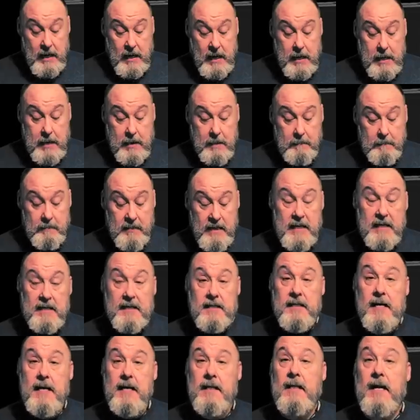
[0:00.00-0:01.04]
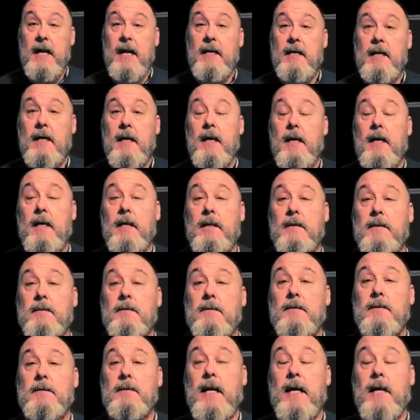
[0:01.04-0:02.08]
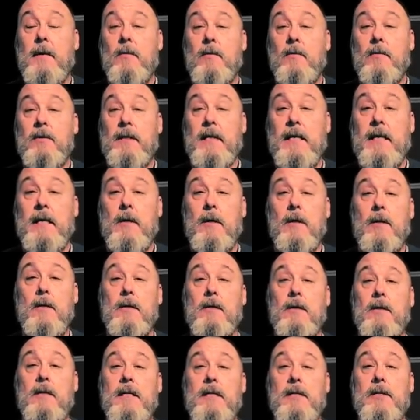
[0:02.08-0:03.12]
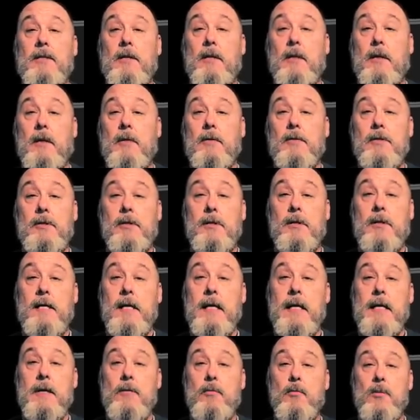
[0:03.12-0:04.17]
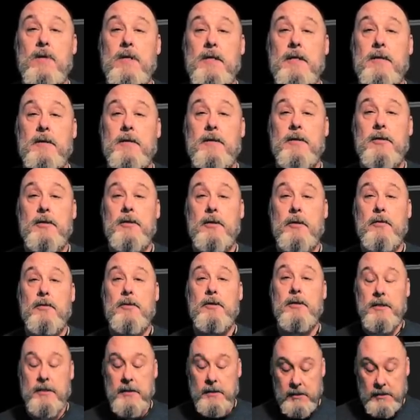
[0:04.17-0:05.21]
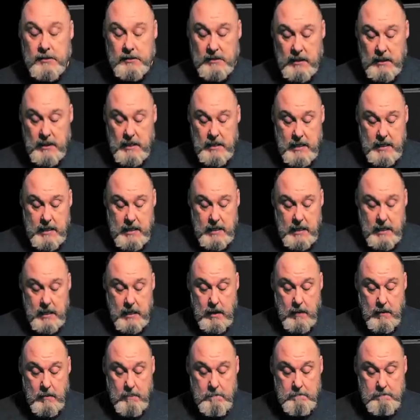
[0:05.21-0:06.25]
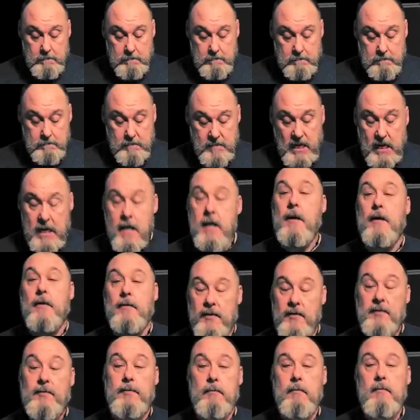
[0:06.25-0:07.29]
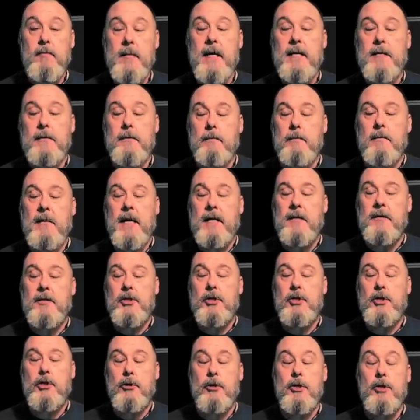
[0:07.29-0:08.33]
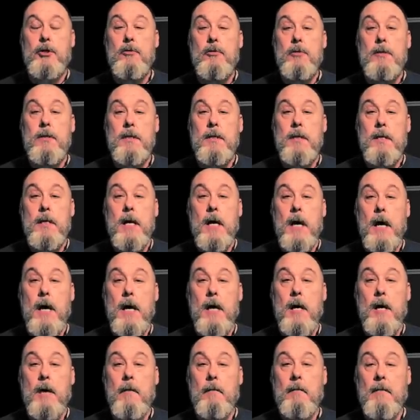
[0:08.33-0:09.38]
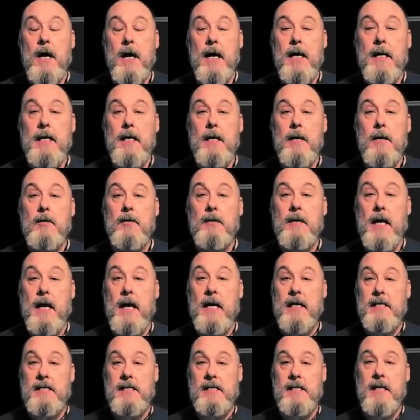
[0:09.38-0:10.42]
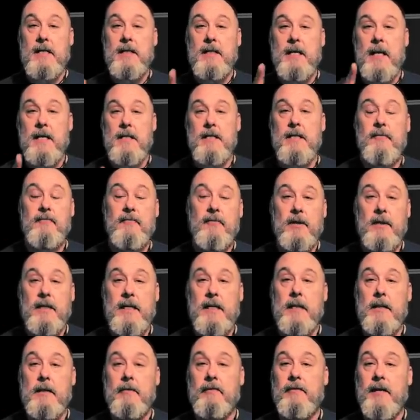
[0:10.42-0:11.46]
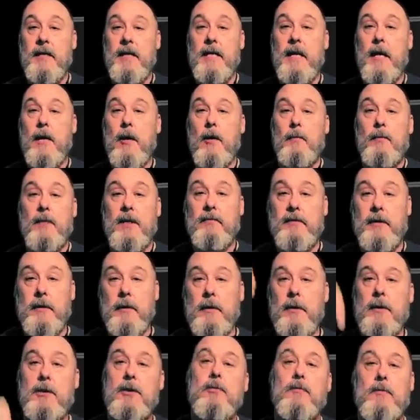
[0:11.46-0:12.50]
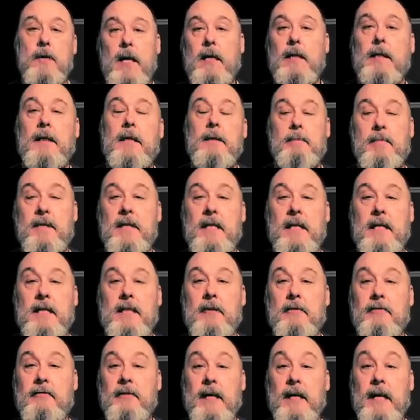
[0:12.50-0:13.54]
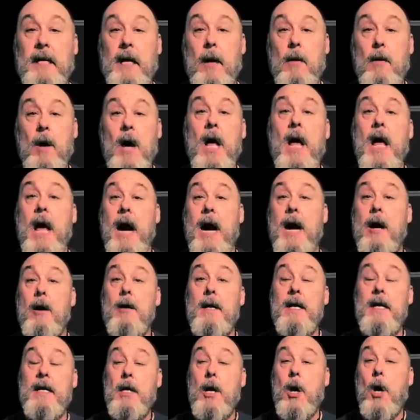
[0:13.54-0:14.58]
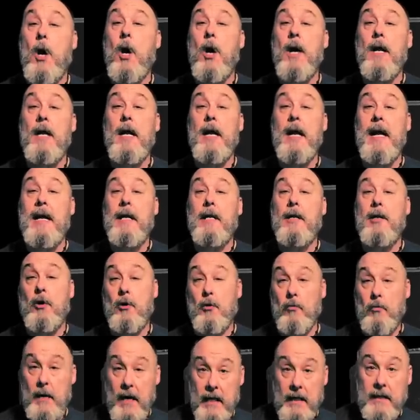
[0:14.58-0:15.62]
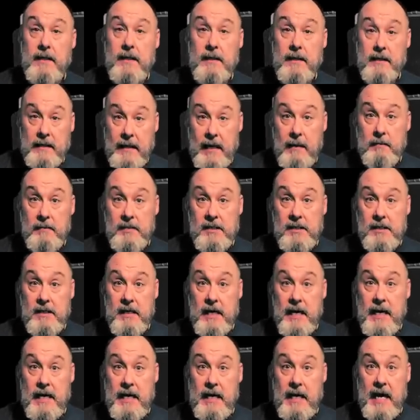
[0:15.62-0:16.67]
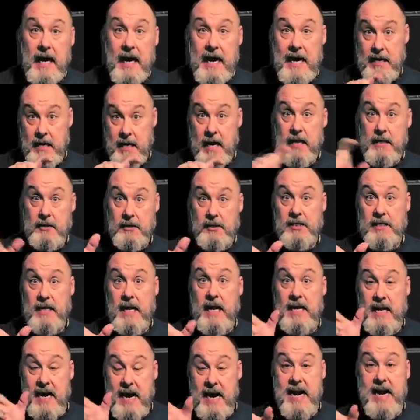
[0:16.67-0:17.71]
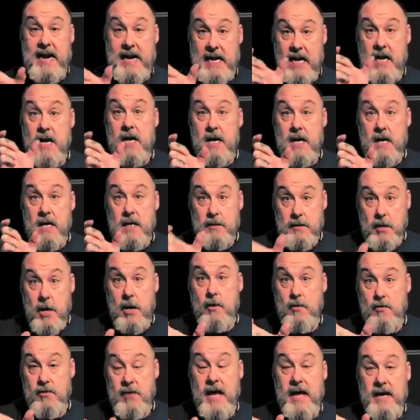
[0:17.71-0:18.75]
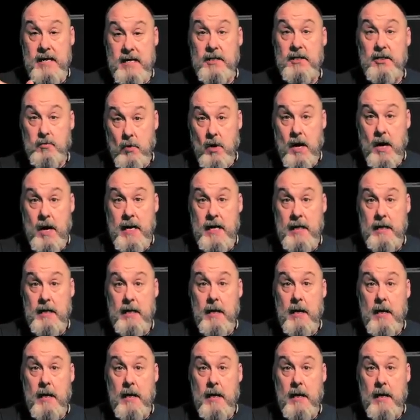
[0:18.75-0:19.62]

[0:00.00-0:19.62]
Um, he said that uh, that the Earth is closer in winter solstice. Um, that, that's true. Um, I know that I said that differently in the video, but if you look directly beneath the video, I already caught and corrected that mistake and, and said, hey, no, that is right.